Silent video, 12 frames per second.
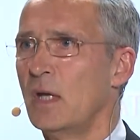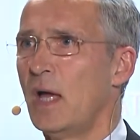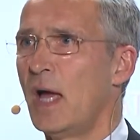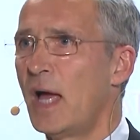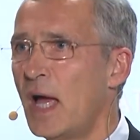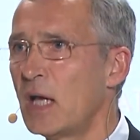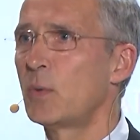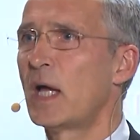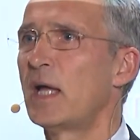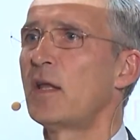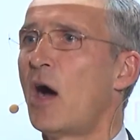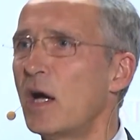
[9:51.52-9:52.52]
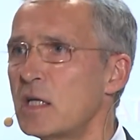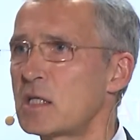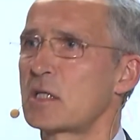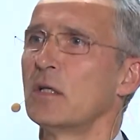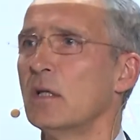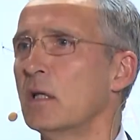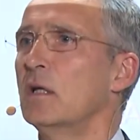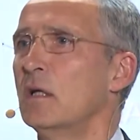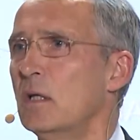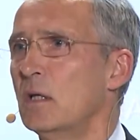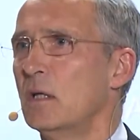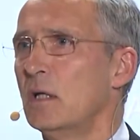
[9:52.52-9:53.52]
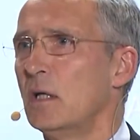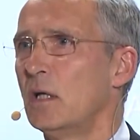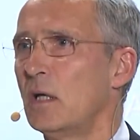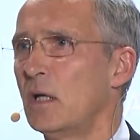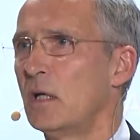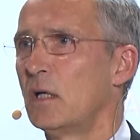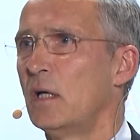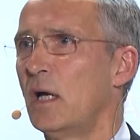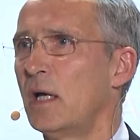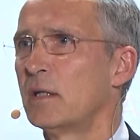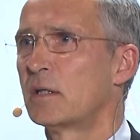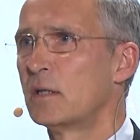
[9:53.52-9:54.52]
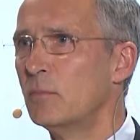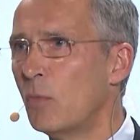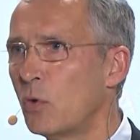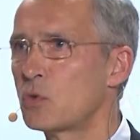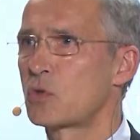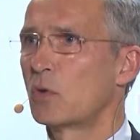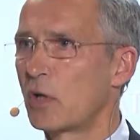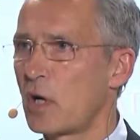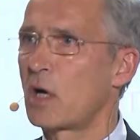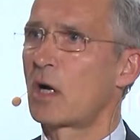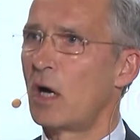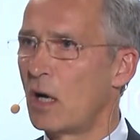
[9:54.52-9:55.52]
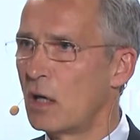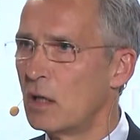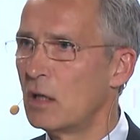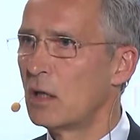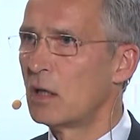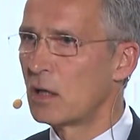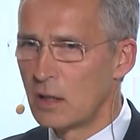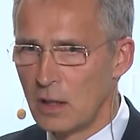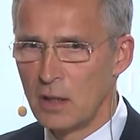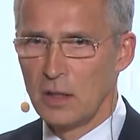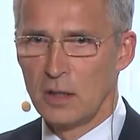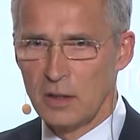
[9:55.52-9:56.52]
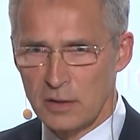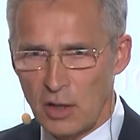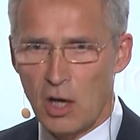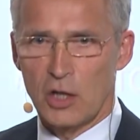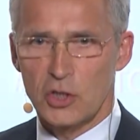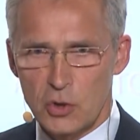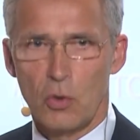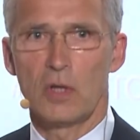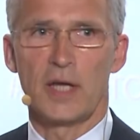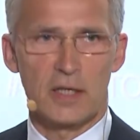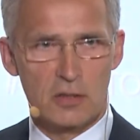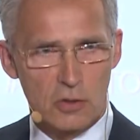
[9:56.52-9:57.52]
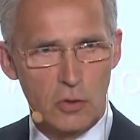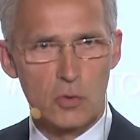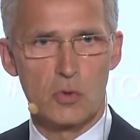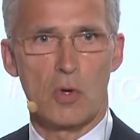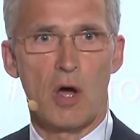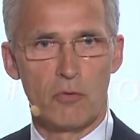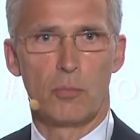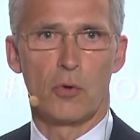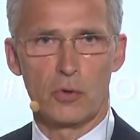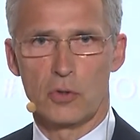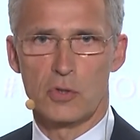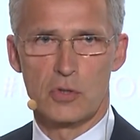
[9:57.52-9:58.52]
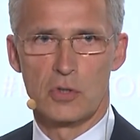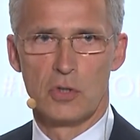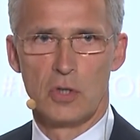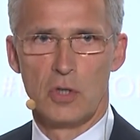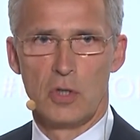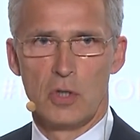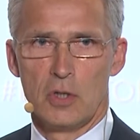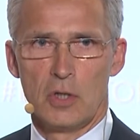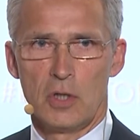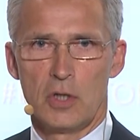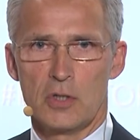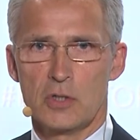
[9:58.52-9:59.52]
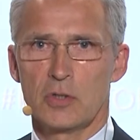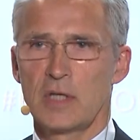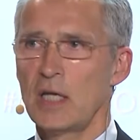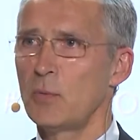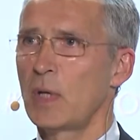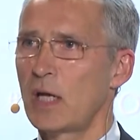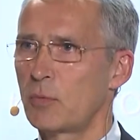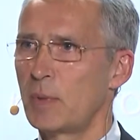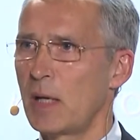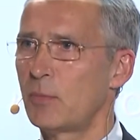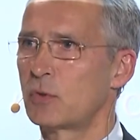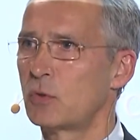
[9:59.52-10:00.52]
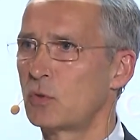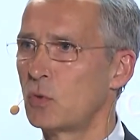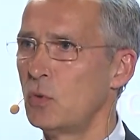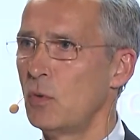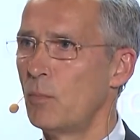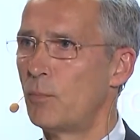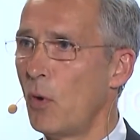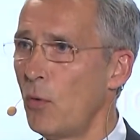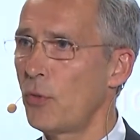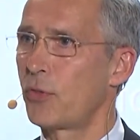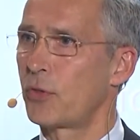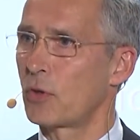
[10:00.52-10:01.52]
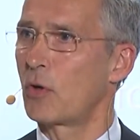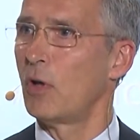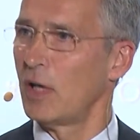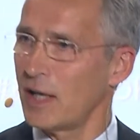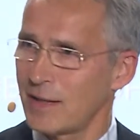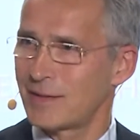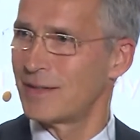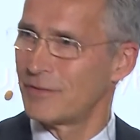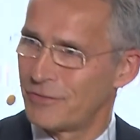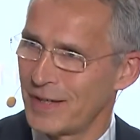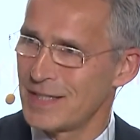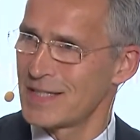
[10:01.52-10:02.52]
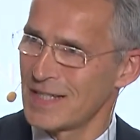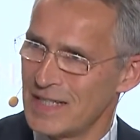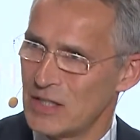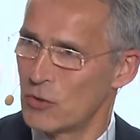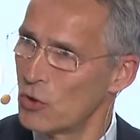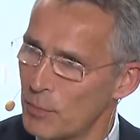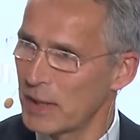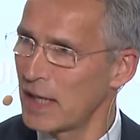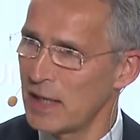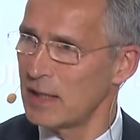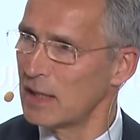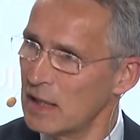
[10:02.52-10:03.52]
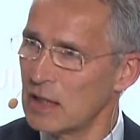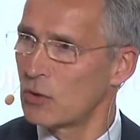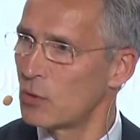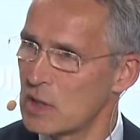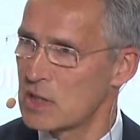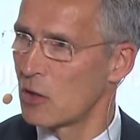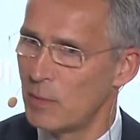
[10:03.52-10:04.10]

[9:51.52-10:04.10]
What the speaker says: And we had ISIL and Mosul, Raqqa Daesh, all that close to our borders. So then we had to be able to do both collect the defense in Europe again, increase our